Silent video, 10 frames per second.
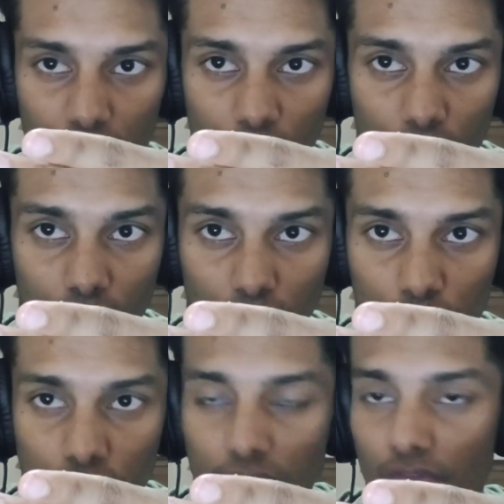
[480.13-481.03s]
for the
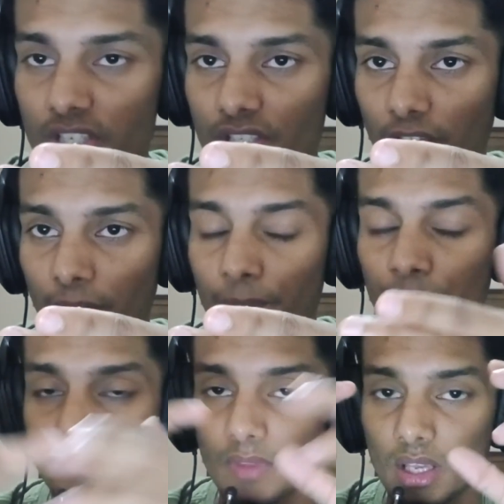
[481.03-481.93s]
logical reasoning,
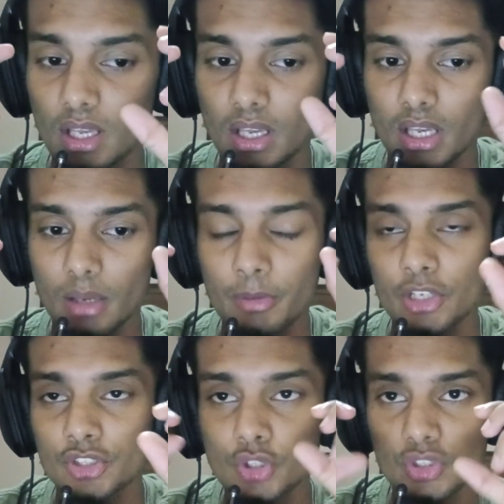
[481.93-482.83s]

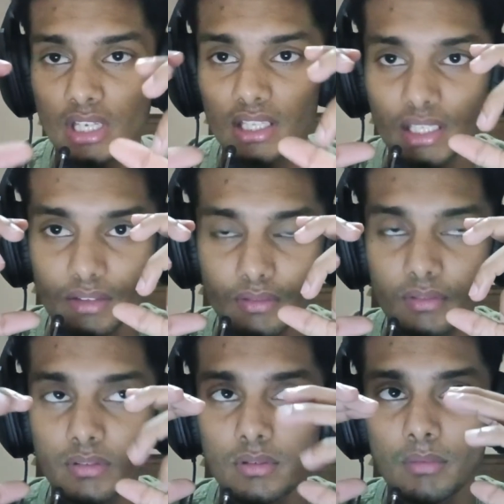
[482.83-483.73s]
because those are the
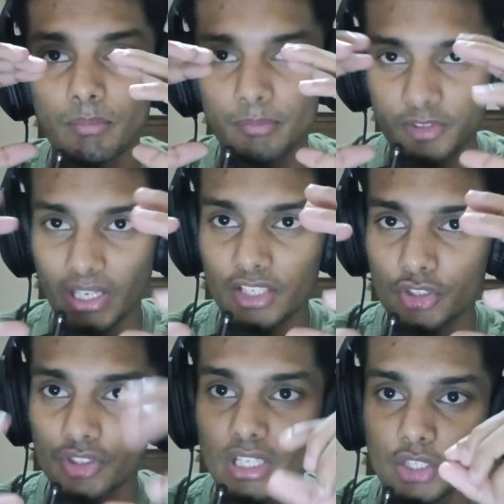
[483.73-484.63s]

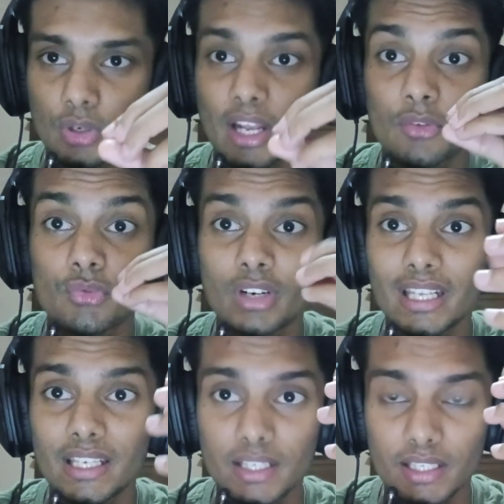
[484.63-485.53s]
sections that you can
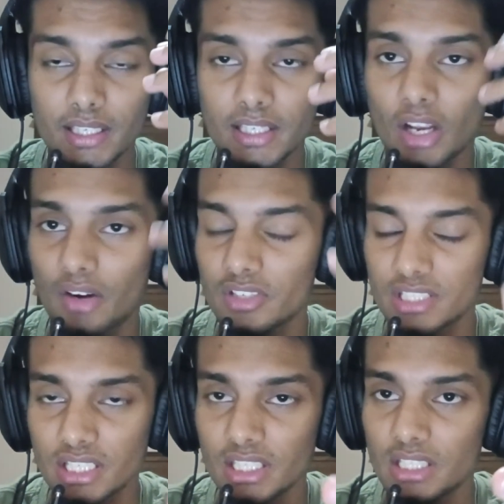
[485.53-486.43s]
really
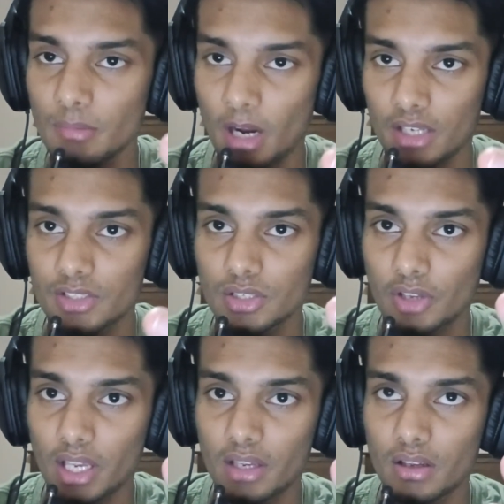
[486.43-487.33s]
guarantee the marks.
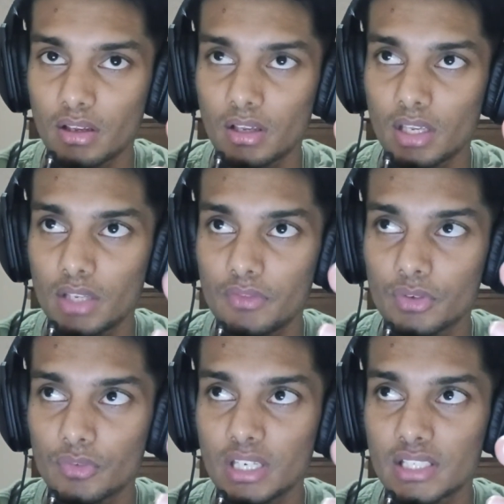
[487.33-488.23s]
Okay, if you
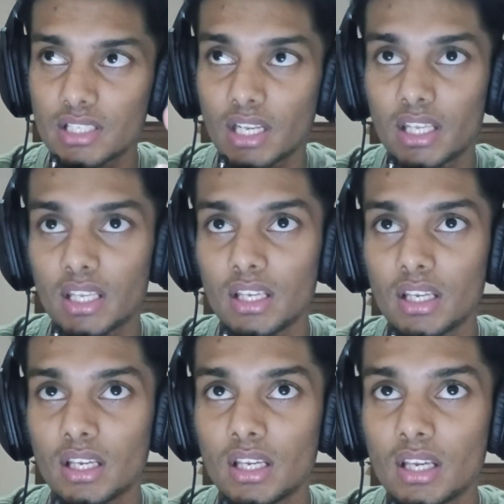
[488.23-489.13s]
really study
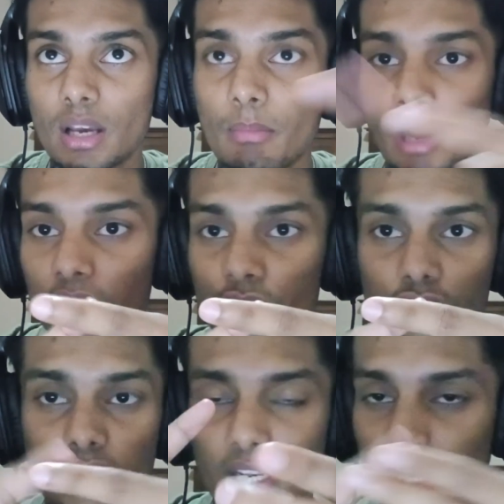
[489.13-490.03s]

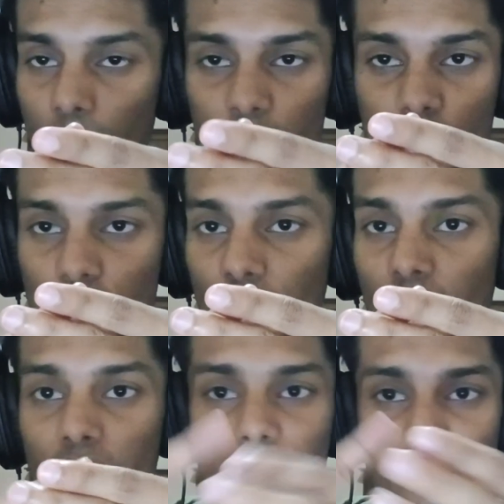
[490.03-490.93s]
biology and
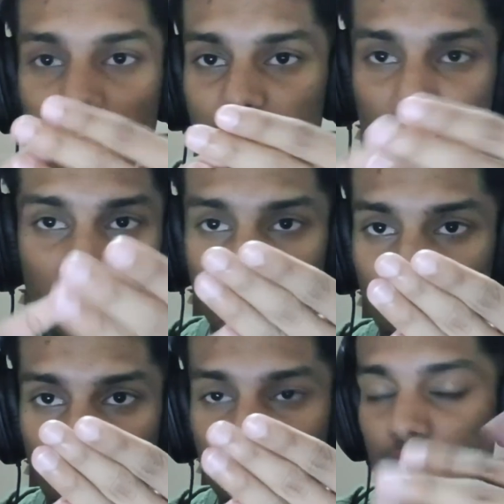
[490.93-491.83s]
chemistry, physics and
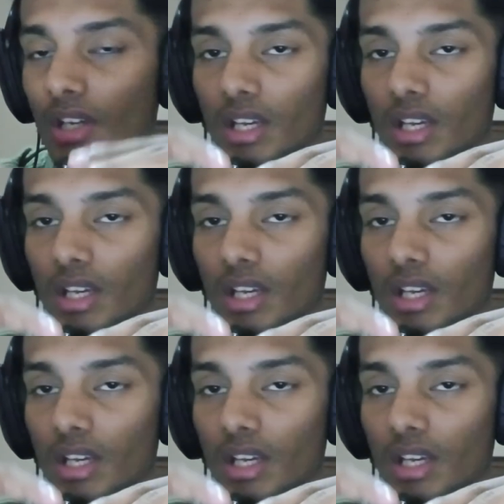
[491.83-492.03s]
maths,